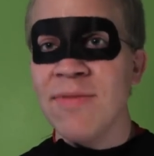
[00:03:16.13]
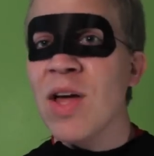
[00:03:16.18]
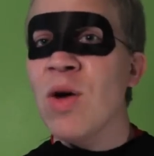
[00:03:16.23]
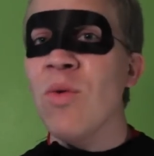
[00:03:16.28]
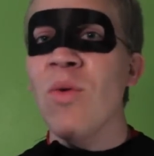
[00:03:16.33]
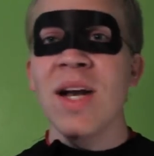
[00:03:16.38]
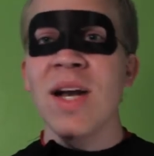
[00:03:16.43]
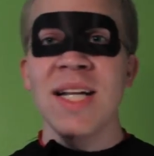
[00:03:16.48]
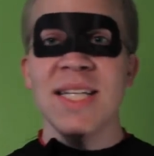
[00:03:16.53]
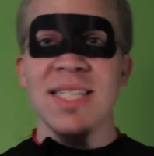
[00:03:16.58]
If they
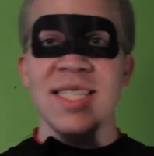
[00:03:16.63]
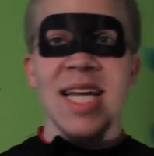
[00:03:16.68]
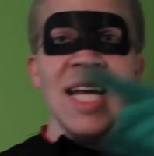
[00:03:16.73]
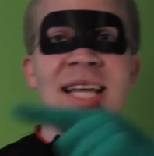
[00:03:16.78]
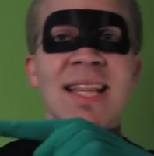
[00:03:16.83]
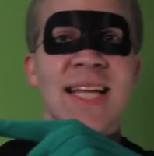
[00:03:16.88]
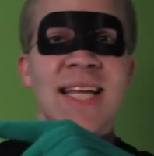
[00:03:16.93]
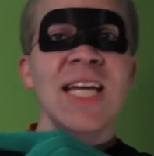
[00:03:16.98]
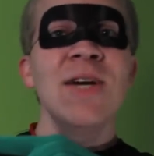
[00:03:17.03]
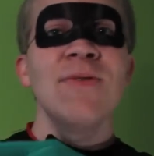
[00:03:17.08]
wanted to
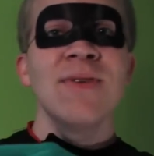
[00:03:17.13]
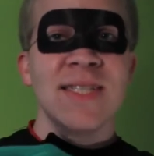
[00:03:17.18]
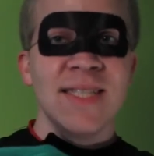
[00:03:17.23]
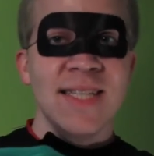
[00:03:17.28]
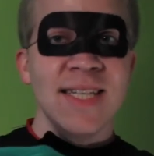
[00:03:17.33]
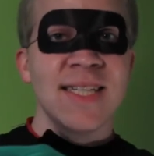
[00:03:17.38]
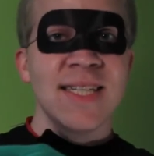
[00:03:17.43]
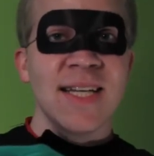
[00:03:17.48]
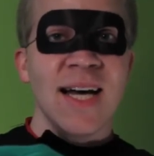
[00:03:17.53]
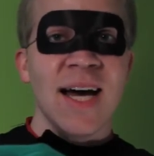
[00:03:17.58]
say that he was
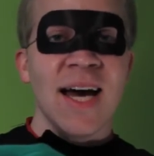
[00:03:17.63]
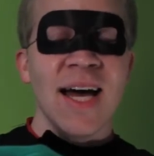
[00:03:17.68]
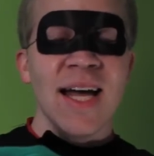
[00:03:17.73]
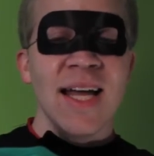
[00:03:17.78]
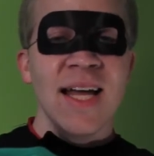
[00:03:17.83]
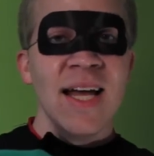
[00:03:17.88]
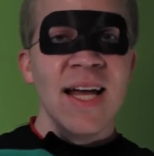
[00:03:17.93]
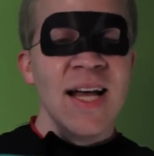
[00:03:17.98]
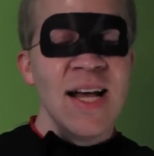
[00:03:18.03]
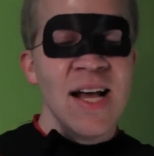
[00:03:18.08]
this
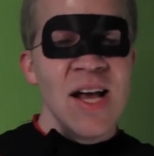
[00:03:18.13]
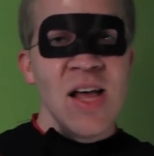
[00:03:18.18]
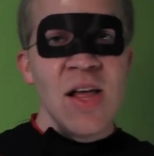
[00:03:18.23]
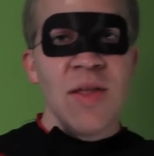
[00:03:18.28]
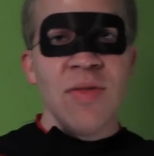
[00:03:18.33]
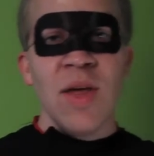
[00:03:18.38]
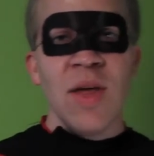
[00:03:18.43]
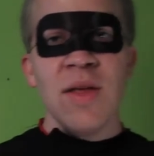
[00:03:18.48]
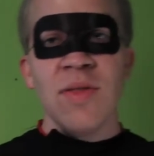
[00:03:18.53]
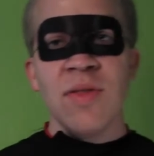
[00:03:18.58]
guy,
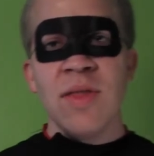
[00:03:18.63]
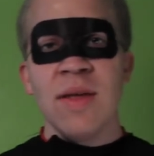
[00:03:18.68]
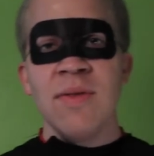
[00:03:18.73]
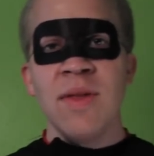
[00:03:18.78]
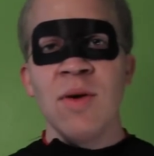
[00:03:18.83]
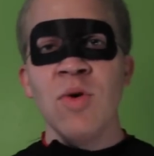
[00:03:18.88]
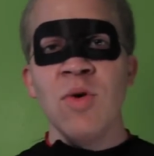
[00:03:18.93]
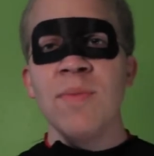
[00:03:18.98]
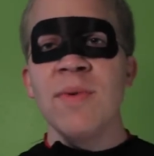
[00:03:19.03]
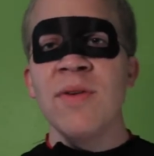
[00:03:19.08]

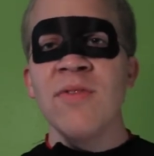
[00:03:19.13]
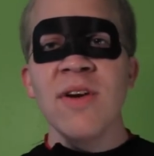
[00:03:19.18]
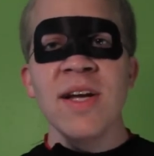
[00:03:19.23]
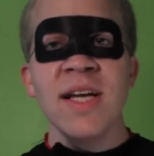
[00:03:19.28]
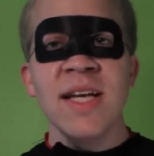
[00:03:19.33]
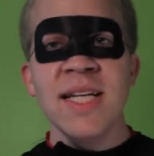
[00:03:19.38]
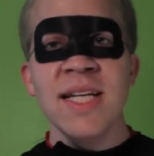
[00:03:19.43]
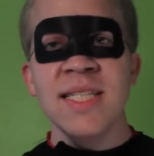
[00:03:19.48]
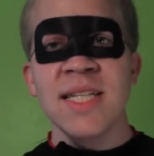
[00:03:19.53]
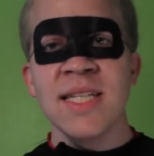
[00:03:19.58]
it would have been
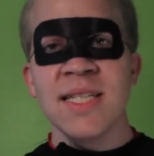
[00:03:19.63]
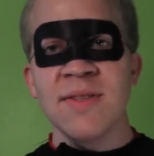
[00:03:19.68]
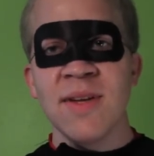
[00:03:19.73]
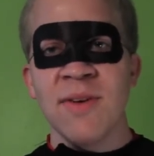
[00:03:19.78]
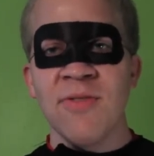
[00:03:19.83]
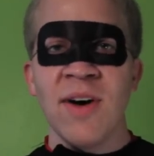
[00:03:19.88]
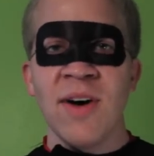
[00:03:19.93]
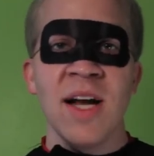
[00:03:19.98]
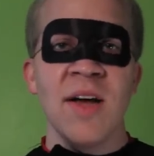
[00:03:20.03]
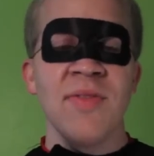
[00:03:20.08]
very easy to
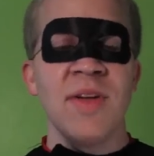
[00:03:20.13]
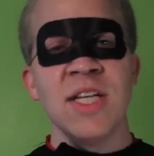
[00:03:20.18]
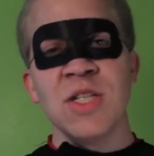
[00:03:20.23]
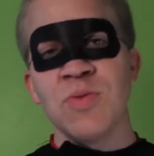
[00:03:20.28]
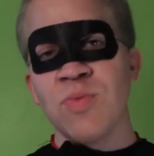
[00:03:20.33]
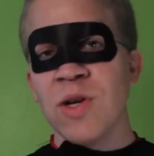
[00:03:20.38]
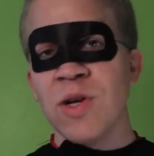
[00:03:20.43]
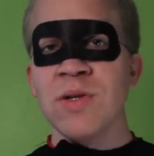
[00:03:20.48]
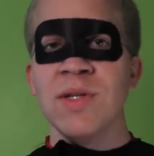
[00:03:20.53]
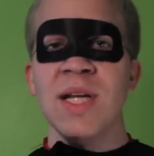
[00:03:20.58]
find out that
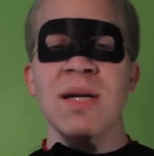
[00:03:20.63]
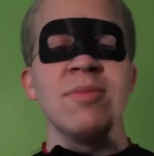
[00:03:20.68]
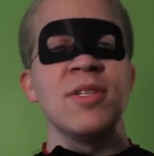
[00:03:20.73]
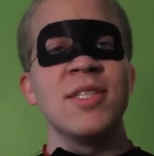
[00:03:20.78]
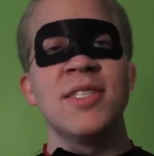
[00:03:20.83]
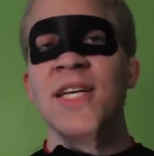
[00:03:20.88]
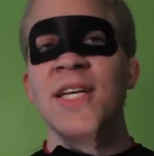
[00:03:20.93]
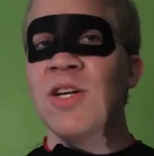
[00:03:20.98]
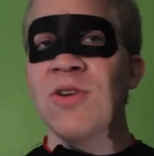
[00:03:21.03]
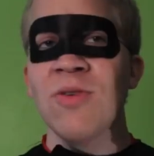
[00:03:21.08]
his real name
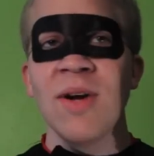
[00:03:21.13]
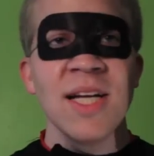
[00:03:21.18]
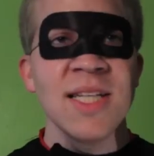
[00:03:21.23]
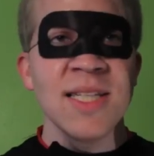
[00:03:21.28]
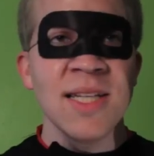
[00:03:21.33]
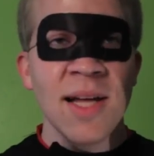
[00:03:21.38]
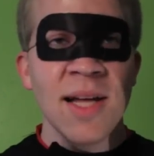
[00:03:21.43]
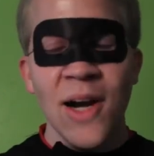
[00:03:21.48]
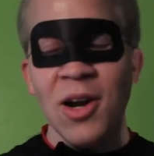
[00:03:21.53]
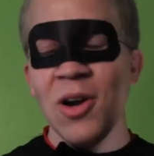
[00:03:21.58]
was Dick
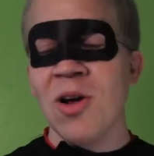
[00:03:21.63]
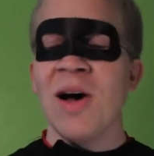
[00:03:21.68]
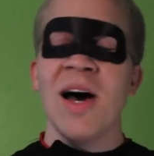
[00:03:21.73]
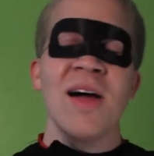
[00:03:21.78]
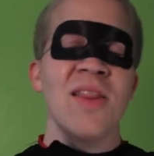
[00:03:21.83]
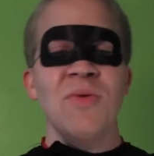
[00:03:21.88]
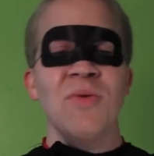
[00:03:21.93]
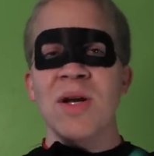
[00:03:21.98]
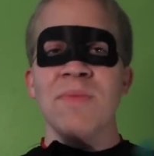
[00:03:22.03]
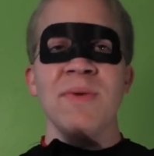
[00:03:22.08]
Grayson. I don't know
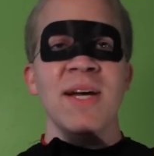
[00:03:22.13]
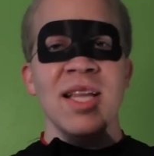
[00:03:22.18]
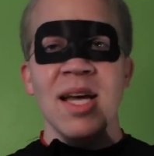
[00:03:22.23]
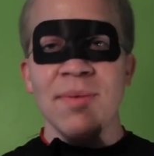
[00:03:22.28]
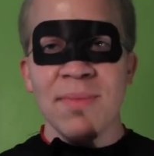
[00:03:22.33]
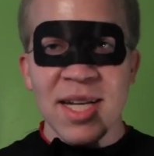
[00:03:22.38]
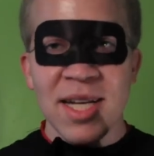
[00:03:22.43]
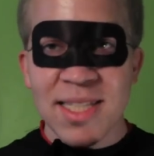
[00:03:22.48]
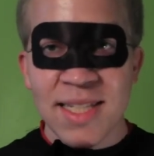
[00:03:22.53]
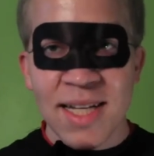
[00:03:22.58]
how they would have made
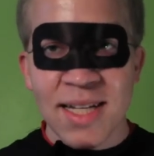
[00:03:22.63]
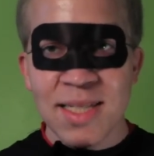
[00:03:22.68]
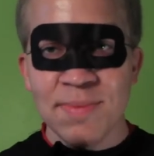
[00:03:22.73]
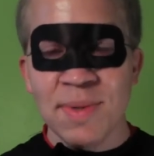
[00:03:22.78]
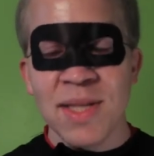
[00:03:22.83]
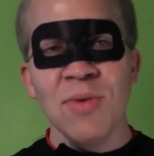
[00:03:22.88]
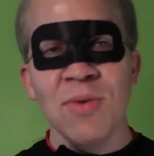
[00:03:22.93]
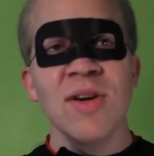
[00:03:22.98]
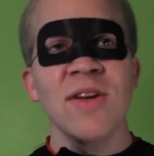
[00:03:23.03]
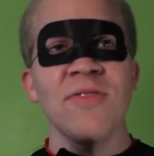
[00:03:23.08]
that make sense,
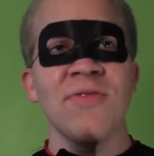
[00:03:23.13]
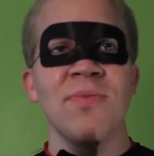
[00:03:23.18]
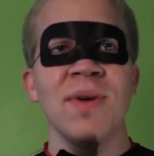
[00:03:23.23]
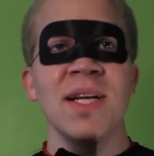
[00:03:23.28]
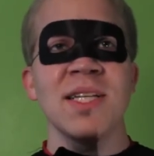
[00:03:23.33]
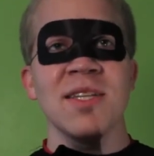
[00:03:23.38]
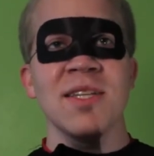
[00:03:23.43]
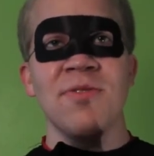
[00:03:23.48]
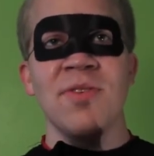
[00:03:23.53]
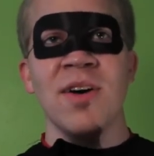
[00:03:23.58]
but they would have
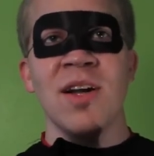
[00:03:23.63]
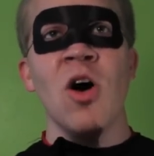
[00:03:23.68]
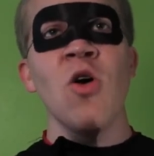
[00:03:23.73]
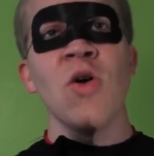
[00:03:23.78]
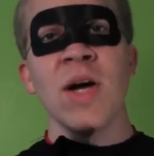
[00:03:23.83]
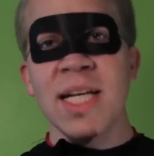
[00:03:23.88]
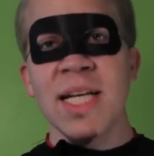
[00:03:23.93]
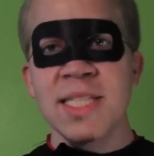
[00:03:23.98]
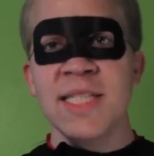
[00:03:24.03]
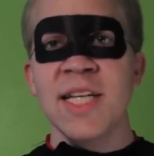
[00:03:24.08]
basically found,
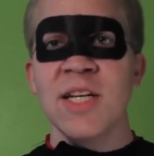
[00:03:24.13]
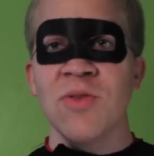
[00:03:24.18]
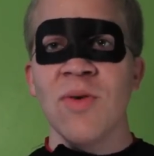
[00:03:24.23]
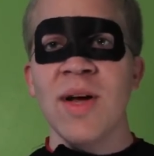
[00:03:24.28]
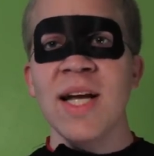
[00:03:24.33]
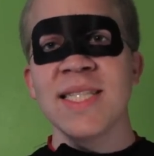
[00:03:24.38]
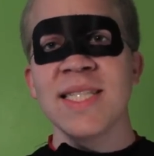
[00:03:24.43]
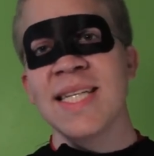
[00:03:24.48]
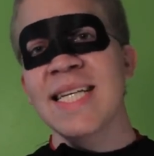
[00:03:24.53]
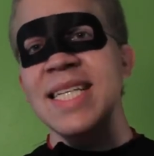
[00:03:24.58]
oh, he's Dick
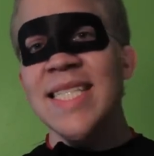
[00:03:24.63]
Grayson.